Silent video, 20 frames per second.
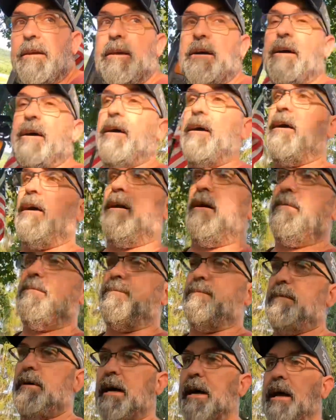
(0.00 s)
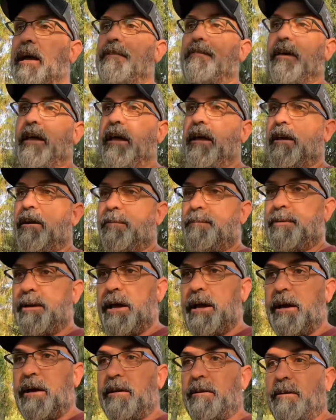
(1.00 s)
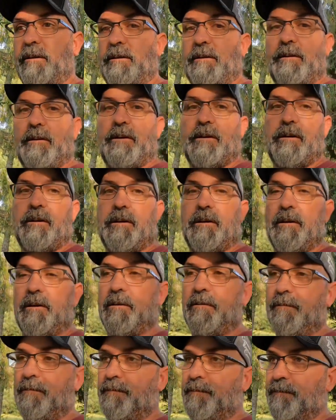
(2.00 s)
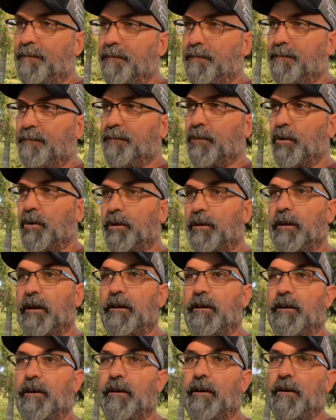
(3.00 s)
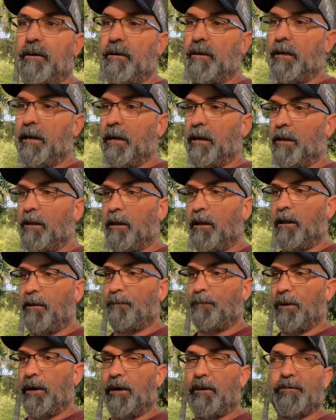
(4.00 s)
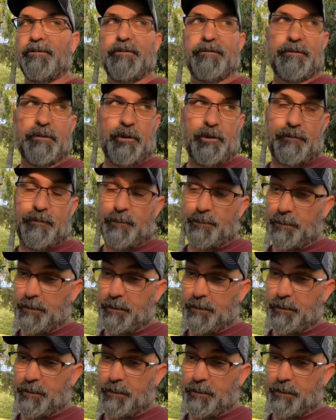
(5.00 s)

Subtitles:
I've had a pallet of 1,498 pounds of roofing